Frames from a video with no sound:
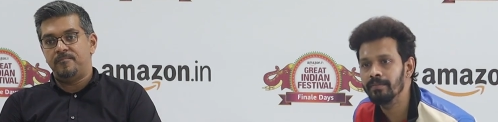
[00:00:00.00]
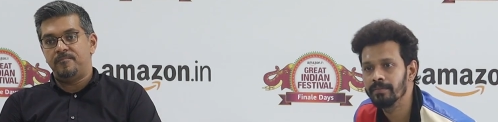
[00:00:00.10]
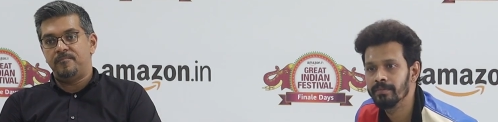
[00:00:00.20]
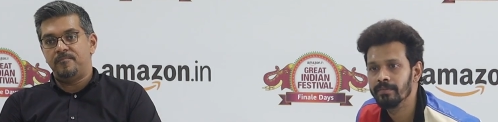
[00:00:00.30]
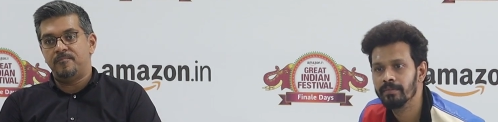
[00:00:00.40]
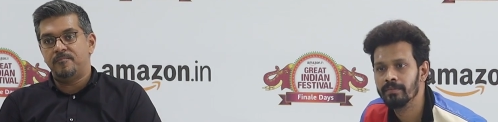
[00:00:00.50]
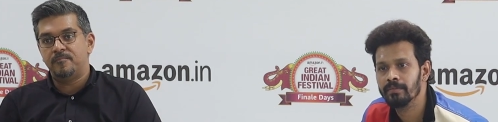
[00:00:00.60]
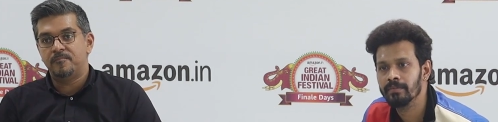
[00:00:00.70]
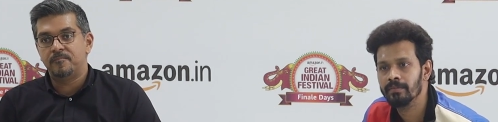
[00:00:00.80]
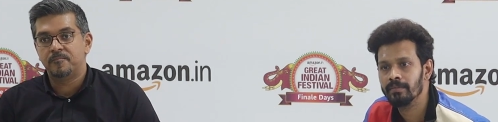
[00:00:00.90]

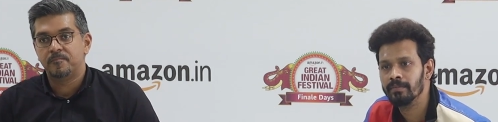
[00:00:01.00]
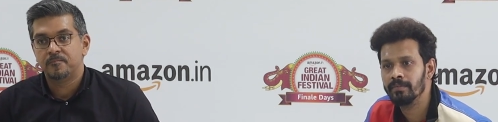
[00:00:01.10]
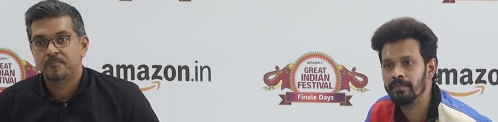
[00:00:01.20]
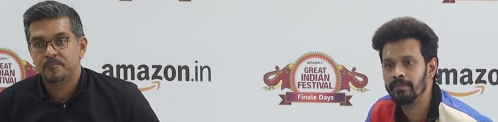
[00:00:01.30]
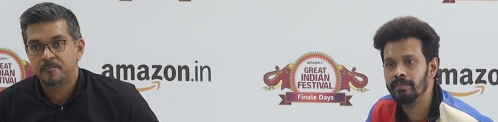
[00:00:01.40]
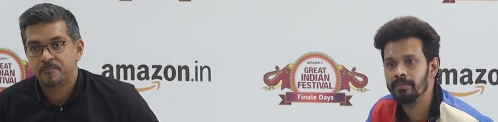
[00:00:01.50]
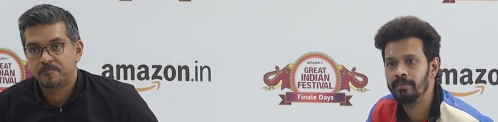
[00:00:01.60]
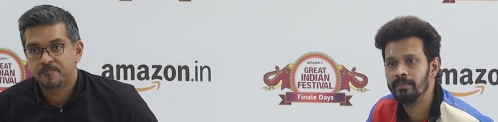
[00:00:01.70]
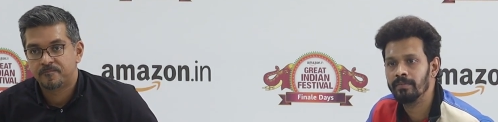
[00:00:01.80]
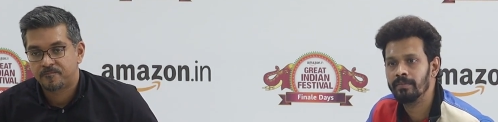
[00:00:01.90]

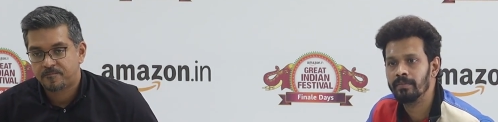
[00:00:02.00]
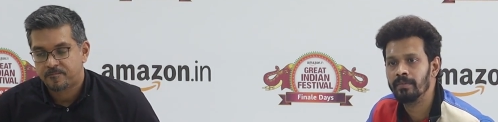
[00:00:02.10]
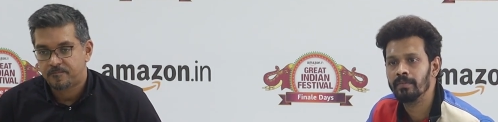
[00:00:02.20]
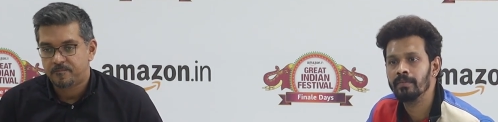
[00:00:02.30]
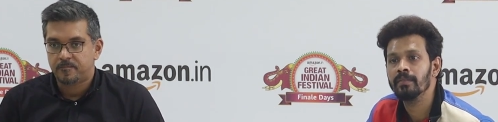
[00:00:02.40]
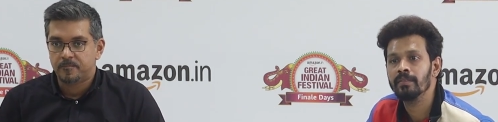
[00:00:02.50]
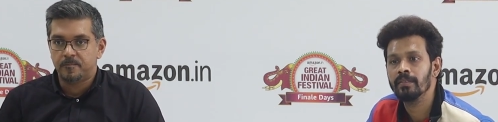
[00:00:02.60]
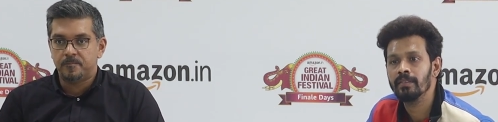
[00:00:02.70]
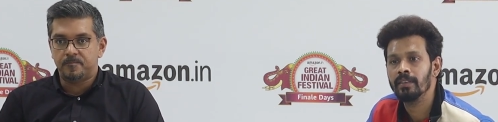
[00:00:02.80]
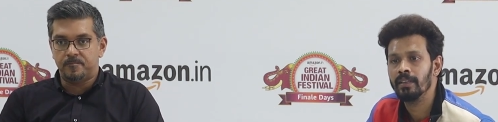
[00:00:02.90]

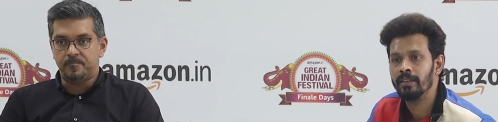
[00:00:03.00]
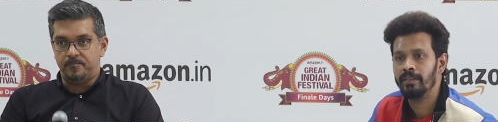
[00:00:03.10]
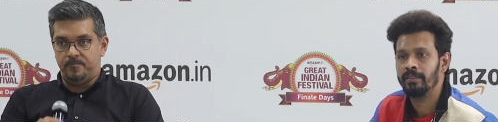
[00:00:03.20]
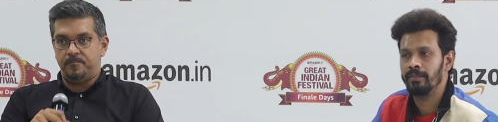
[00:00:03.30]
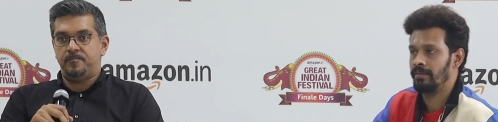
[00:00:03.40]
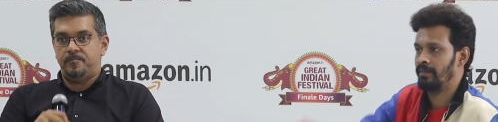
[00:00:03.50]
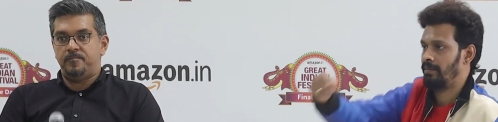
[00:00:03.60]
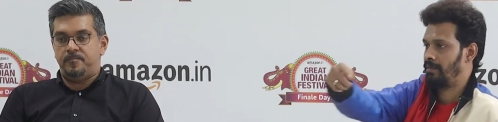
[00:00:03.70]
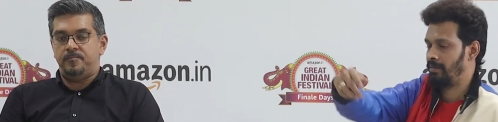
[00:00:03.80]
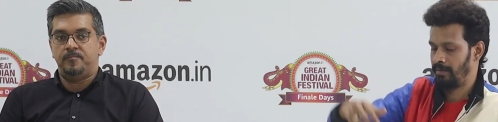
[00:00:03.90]

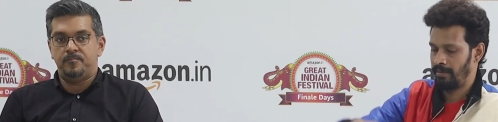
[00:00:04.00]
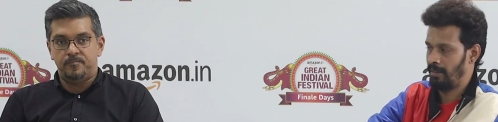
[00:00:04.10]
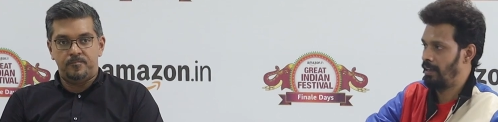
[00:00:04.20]
No one is speaking in this clip.